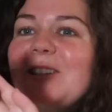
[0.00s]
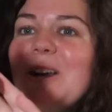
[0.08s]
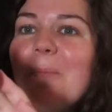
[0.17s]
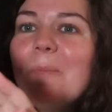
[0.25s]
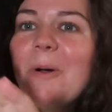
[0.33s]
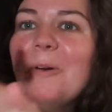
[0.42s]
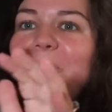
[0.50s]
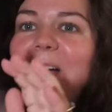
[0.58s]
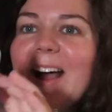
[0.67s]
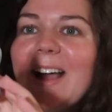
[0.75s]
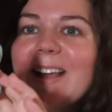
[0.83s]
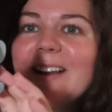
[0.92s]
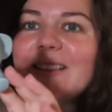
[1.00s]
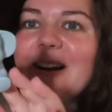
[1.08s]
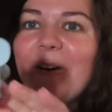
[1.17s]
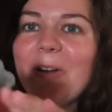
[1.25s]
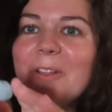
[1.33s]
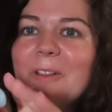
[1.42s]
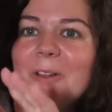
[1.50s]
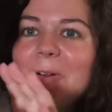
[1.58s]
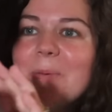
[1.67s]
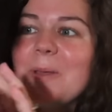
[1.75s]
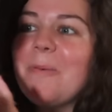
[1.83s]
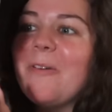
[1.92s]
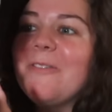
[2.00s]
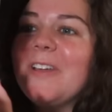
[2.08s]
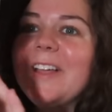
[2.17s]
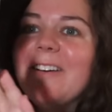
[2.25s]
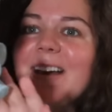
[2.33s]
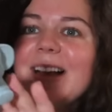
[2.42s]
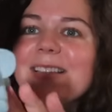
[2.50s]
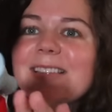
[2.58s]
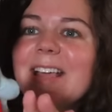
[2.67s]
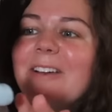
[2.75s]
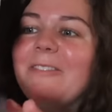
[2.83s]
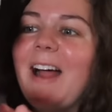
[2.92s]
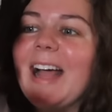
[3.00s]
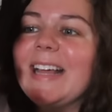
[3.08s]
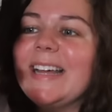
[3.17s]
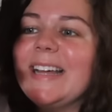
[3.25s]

Dumbo ride that all the little people figurines can ride